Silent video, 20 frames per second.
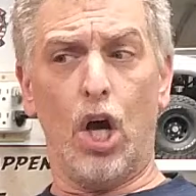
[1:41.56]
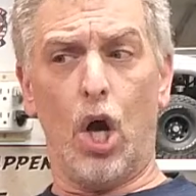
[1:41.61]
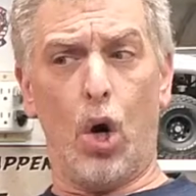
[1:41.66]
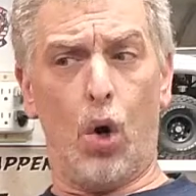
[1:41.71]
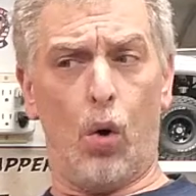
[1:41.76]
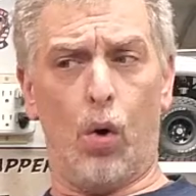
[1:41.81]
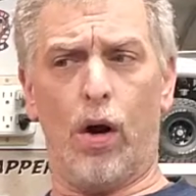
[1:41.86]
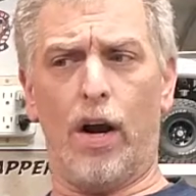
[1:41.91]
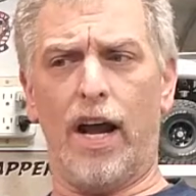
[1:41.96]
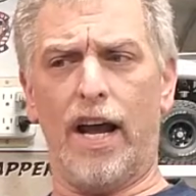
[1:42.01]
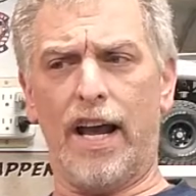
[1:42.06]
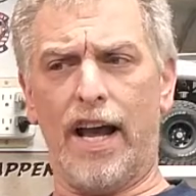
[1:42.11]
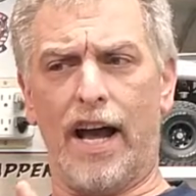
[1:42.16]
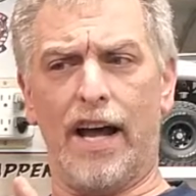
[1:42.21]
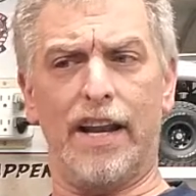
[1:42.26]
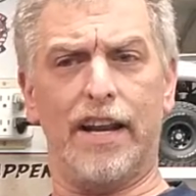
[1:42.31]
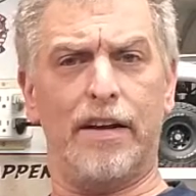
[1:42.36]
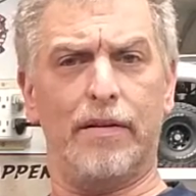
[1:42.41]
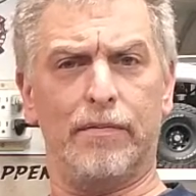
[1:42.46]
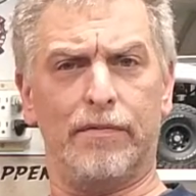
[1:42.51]
Or I
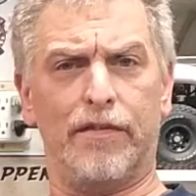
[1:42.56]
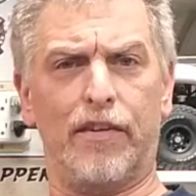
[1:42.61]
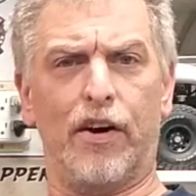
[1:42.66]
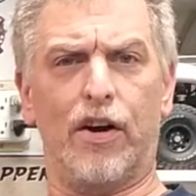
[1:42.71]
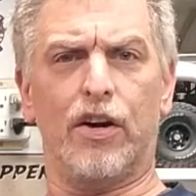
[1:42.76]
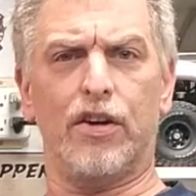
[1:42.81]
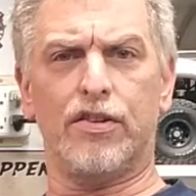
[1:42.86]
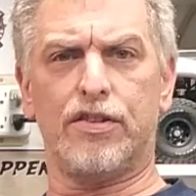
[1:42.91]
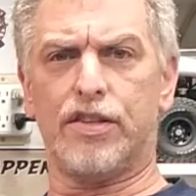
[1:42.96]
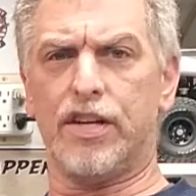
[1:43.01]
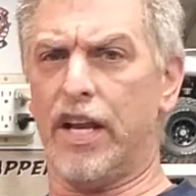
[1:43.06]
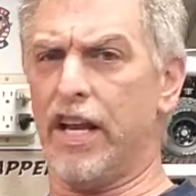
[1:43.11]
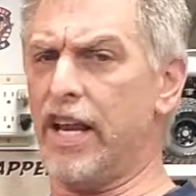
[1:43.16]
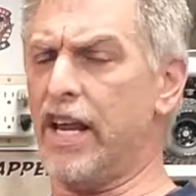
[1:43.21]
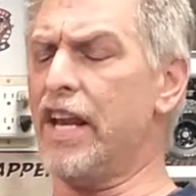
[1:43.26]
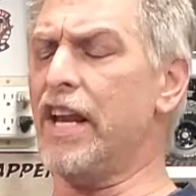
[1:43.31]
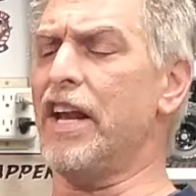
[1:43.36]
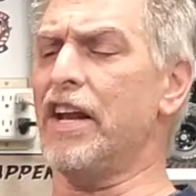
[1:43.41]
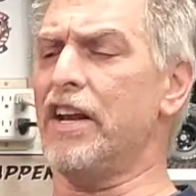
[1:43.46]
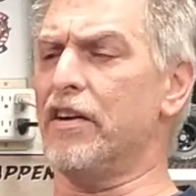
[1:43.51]
got him first and
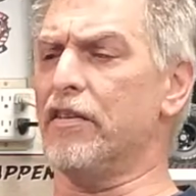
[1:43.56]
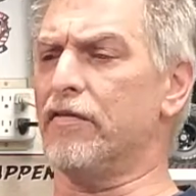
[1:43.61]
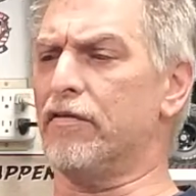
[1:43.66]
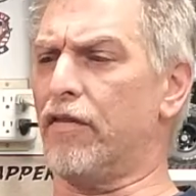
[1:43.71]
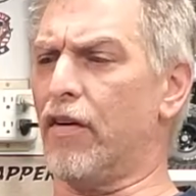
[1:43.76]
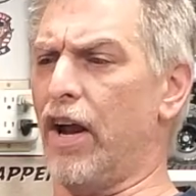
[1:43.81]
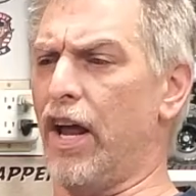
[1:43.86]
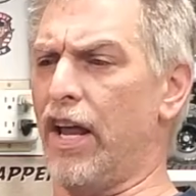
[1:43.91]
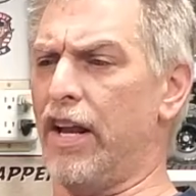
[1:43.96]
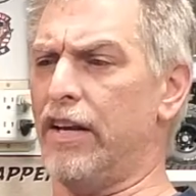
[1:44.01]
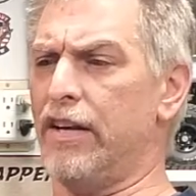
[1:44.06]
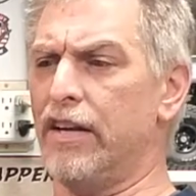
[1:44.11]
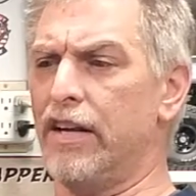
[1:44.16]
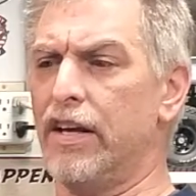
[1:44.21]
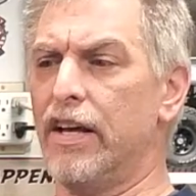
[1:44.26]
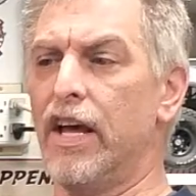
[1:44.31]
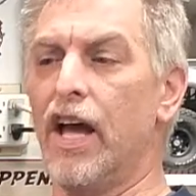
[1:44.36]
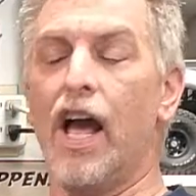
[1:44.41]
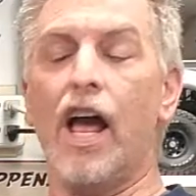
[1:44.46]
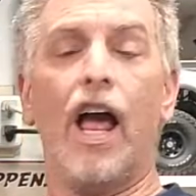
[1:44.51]
he needed a friend.
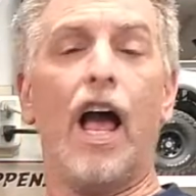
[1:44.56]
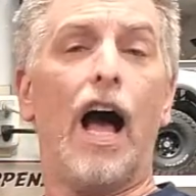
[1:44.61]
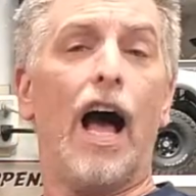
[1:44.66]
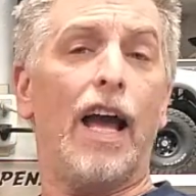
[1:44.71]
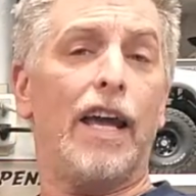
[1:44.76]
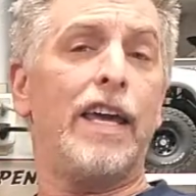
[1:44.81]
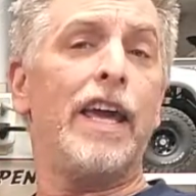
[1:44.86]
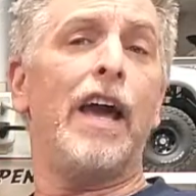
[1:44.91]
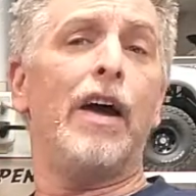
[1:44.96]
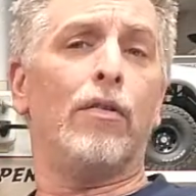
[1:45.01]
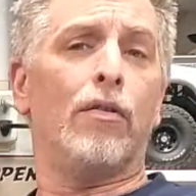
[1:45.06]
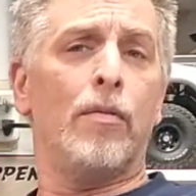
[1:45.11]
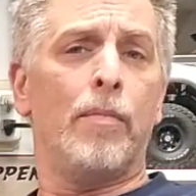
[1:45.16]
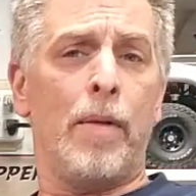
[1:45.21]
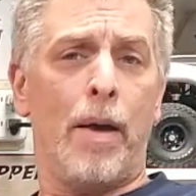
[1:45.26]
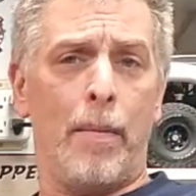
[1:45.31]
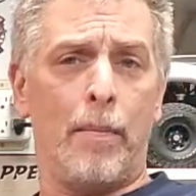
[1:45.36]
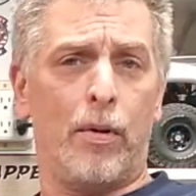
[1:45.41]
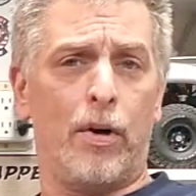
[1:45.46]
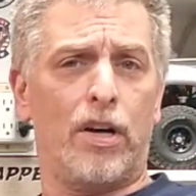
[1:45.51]
I can't
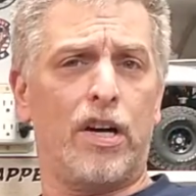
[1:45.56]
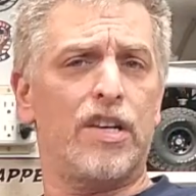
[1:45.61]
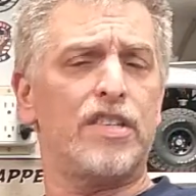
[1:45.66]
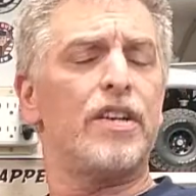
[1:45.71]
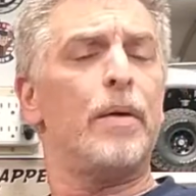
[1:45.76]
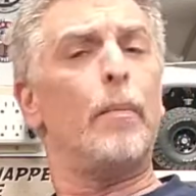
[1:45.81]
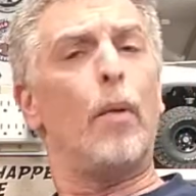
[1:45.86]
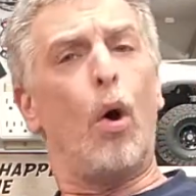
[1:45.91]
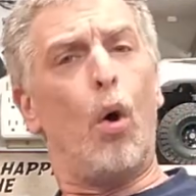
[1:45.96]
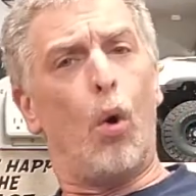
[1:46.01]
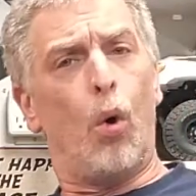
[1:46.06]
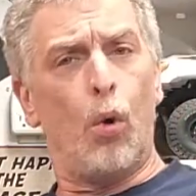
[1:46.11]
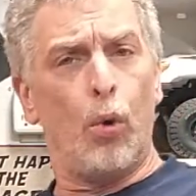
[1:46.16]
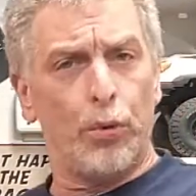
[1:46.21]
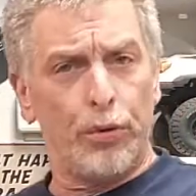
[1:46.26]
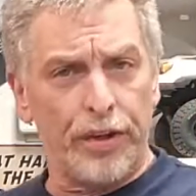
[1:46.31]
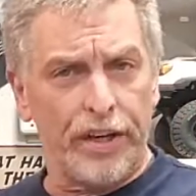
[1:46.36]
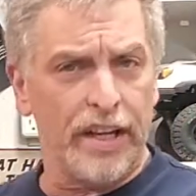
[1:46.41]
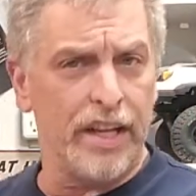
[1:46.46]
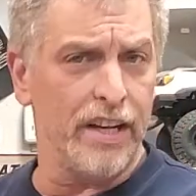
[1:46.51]
remember because I'm
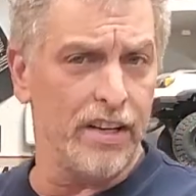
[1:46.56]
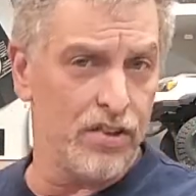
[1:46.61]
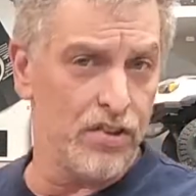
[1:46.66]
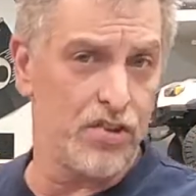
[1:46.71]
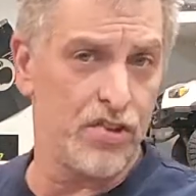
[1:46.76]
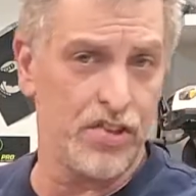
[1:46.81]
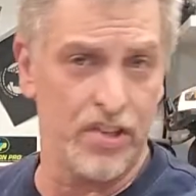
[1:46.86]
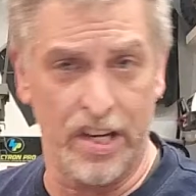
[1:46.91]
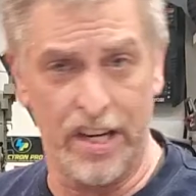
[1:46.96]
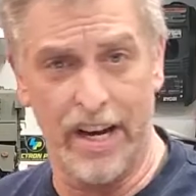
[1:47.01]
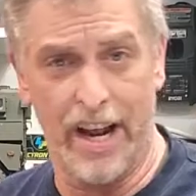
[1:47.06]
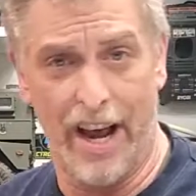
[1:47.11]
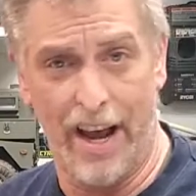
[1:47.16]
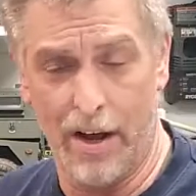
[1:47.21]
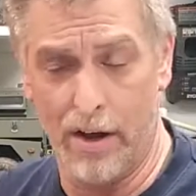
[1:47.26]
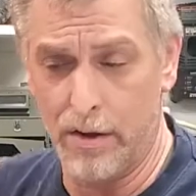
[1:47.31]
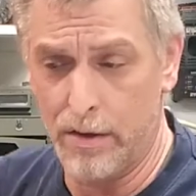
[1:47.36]
old and getting senile.